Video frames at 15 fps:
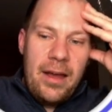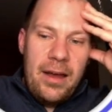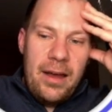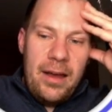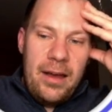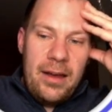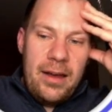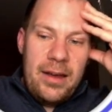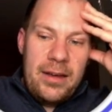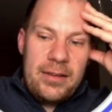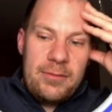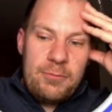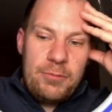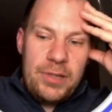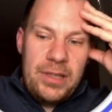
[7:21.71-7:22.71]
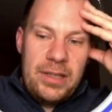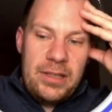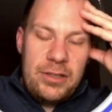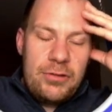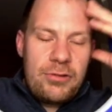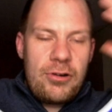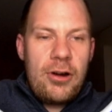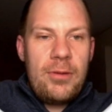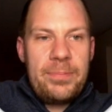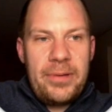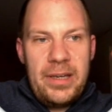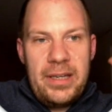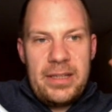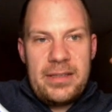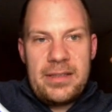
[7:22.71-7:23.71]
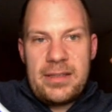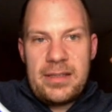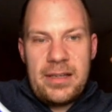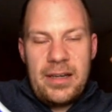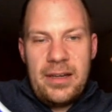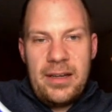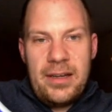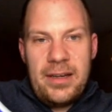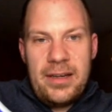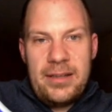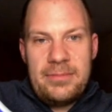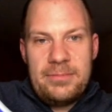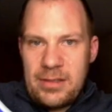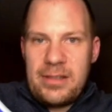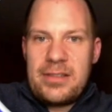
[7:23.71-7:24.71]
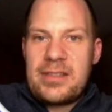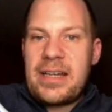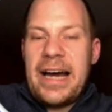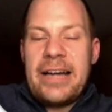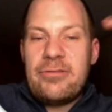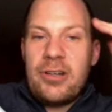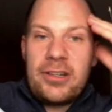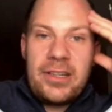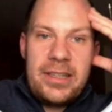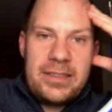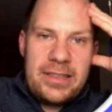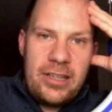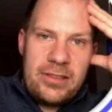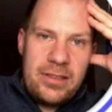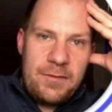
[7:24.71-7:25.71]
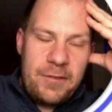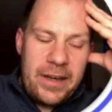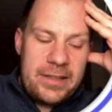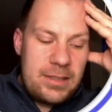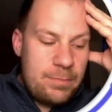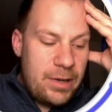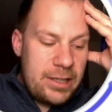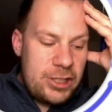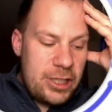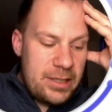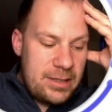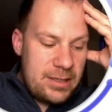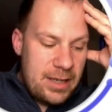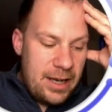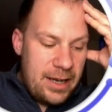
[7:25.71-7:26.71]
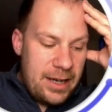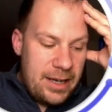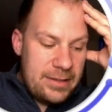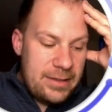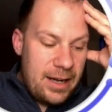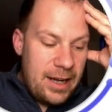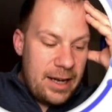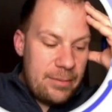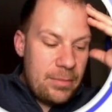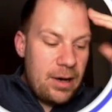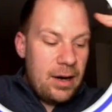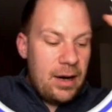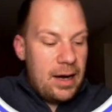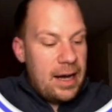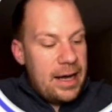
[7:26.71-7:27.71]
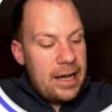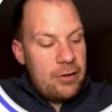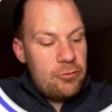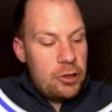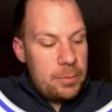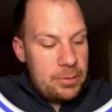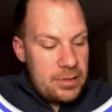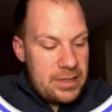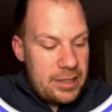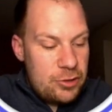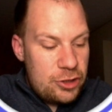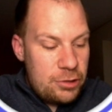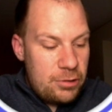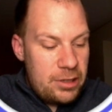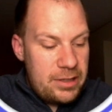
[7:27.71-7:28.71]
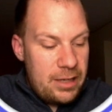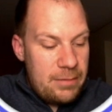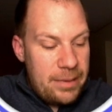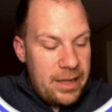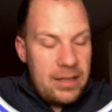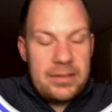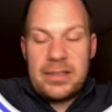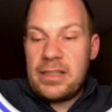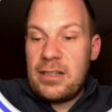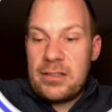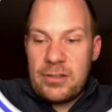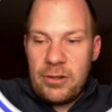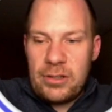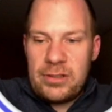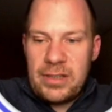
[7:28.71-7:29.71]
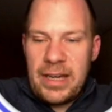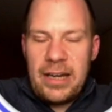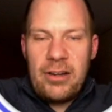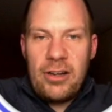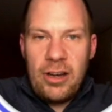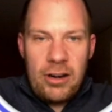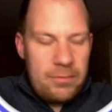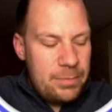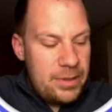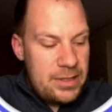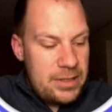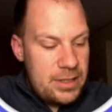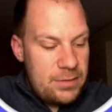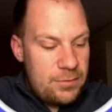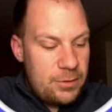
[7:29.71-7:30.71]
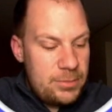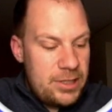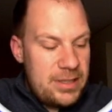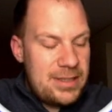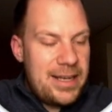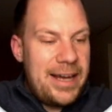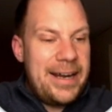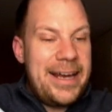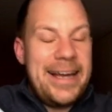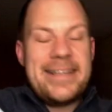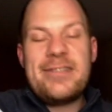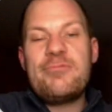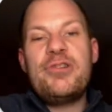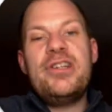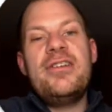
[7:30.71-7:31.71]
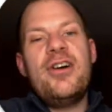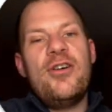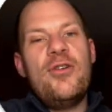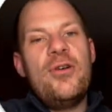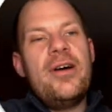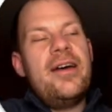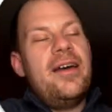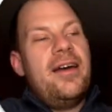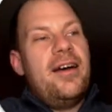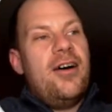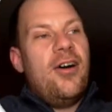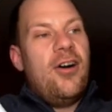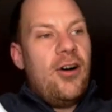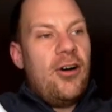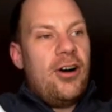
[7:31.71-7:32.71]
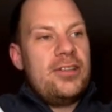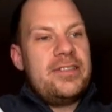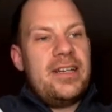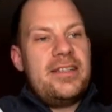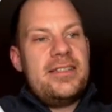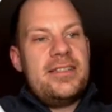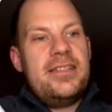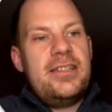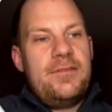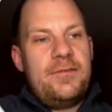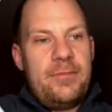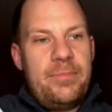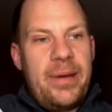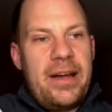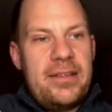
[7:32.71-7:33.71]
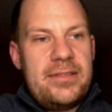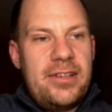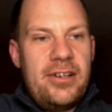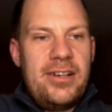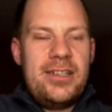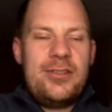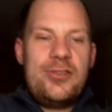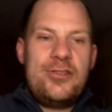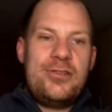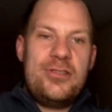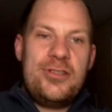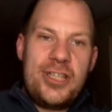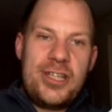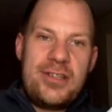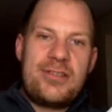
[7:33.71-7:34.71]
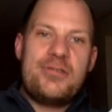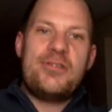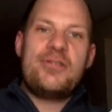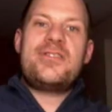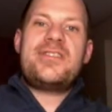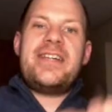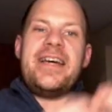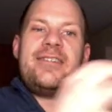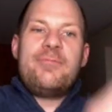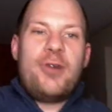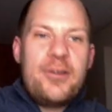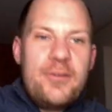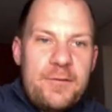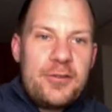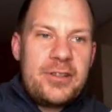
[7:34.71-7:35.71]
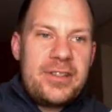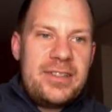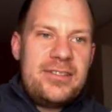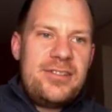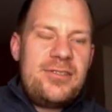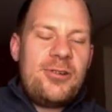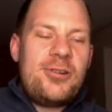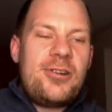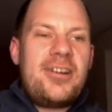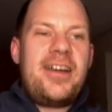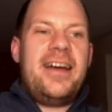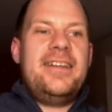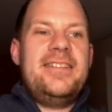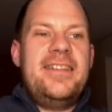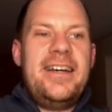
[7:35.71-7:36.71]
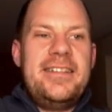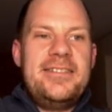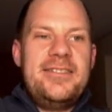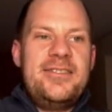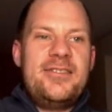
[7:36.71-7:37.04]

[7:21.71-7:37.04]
Europe is skyrocketing their defense budgets, and I'm 100% sure that Palantir is going to get a lot of business from this. And as we know, all that is needed for Palantir is to set one foot in the door, and then the